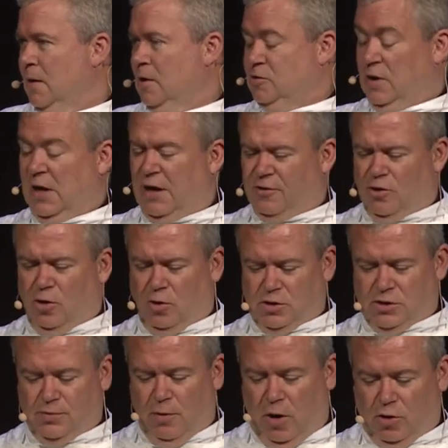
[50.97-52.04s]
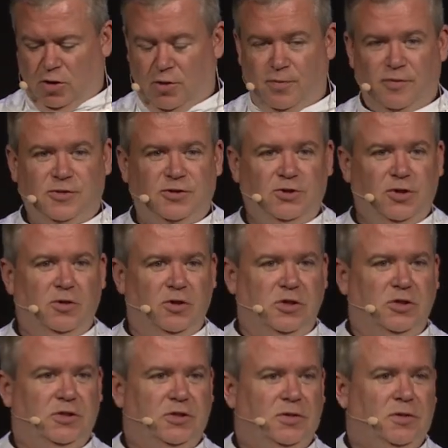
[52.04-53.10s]
And so I got to know a small group of
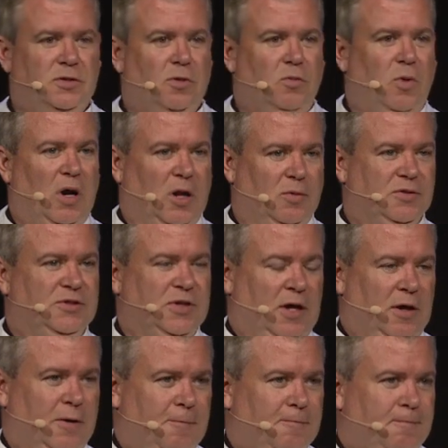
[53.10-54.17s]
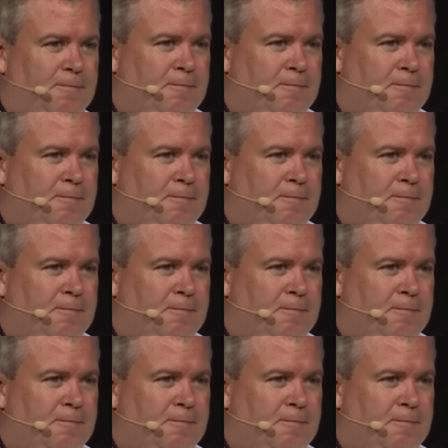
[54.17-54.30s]
students while I was there.